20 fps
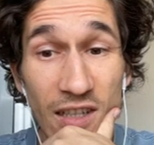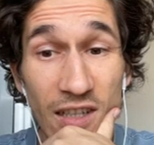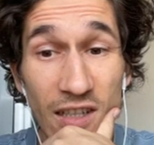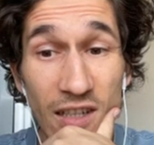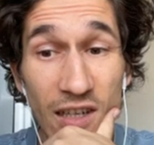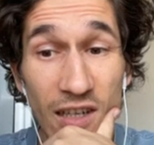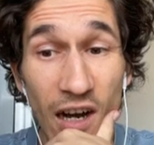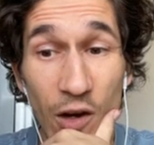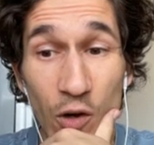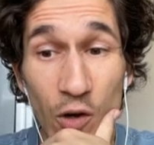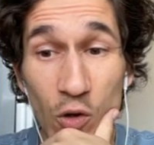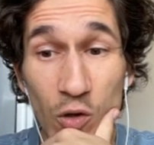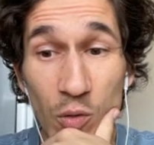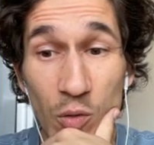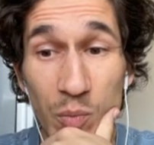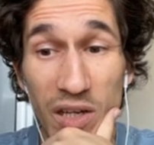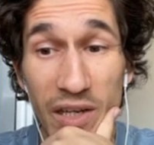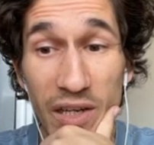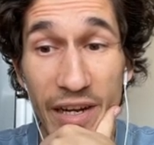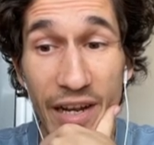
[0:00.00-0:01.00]
Are you gonna
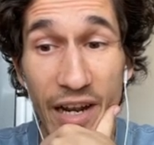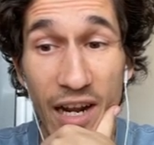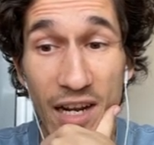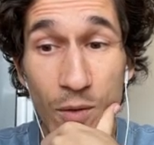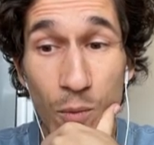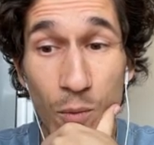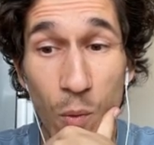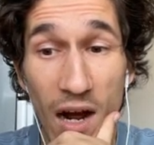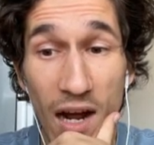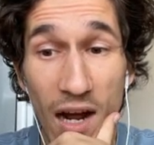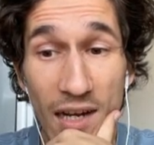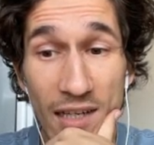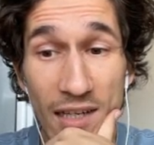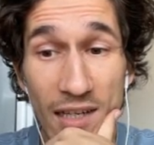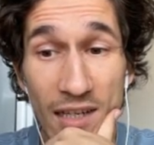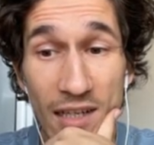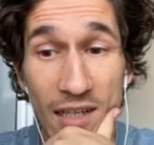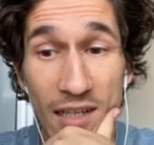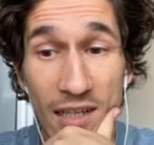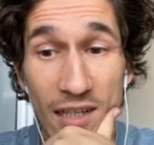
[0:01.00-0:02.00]
build another one?
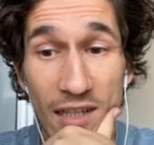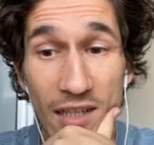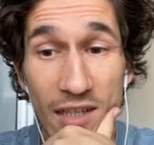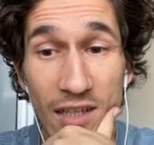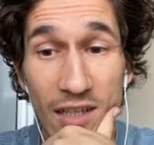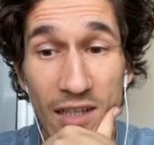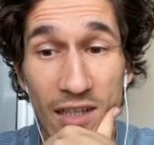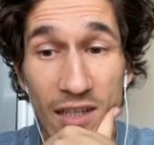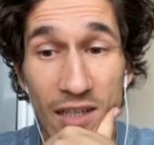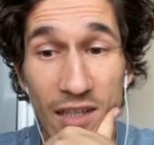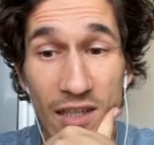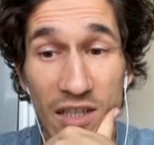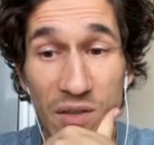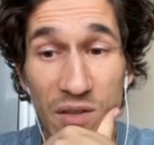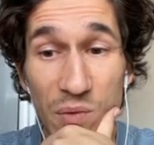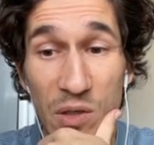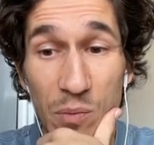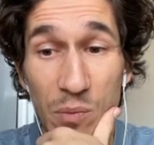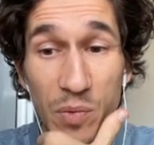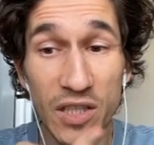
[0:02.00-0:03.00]
If
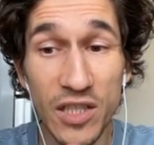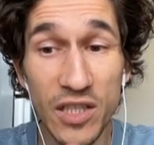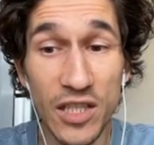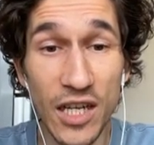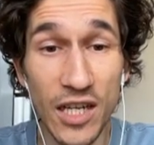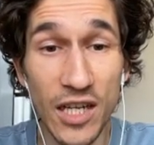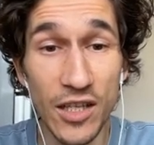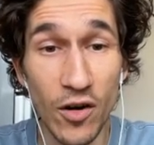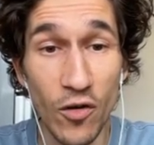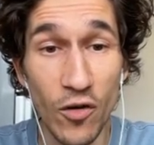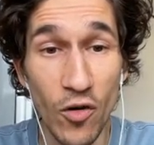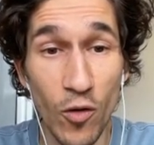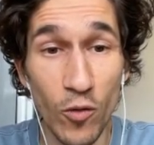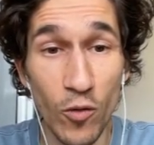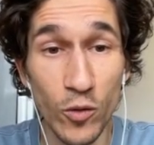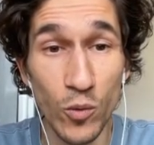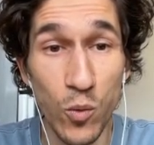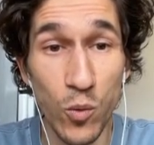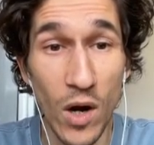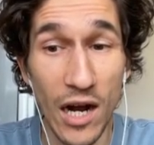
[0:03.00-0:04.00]
he builds another
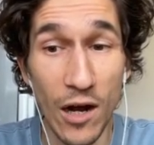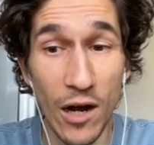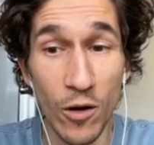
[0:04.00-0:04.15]
road, wow,